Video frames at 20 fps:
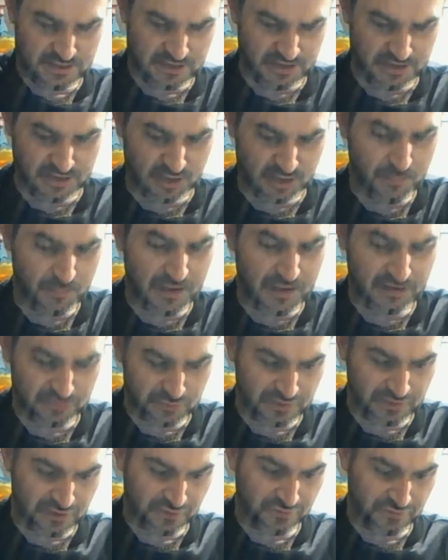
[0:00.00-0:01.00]
and I might do
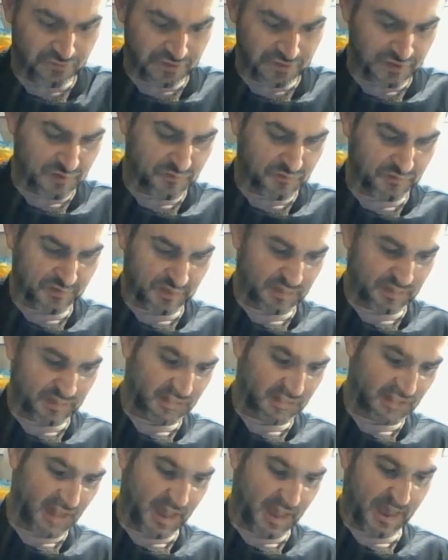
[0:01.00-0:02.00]
another video for
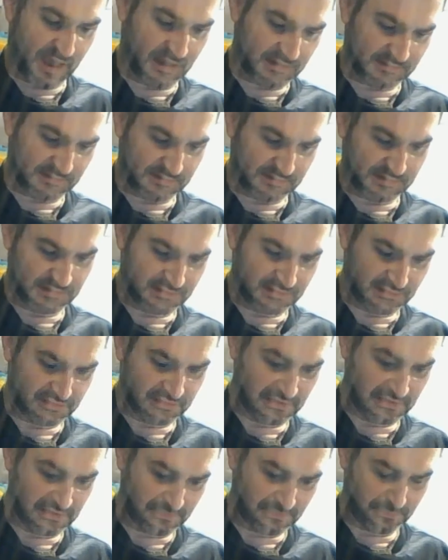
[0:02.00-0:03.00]
that
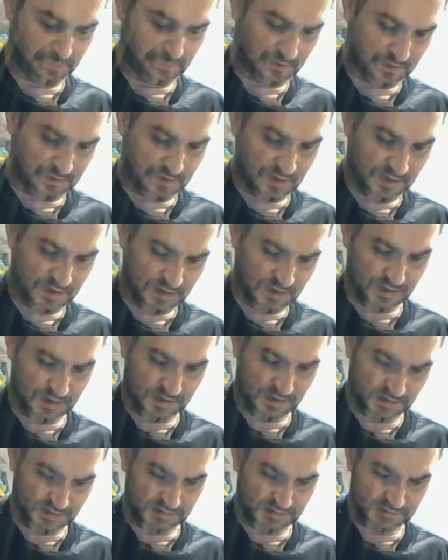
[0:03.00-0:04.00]
just
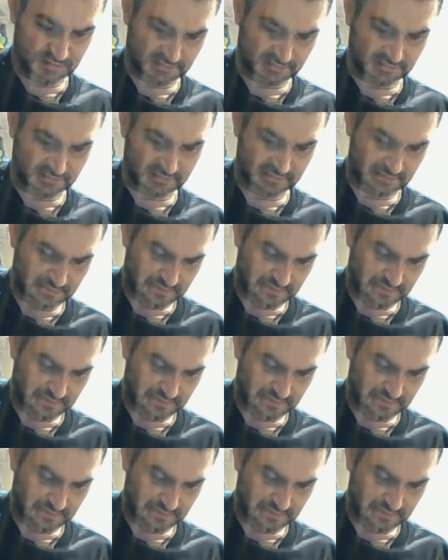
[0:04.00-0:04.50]
because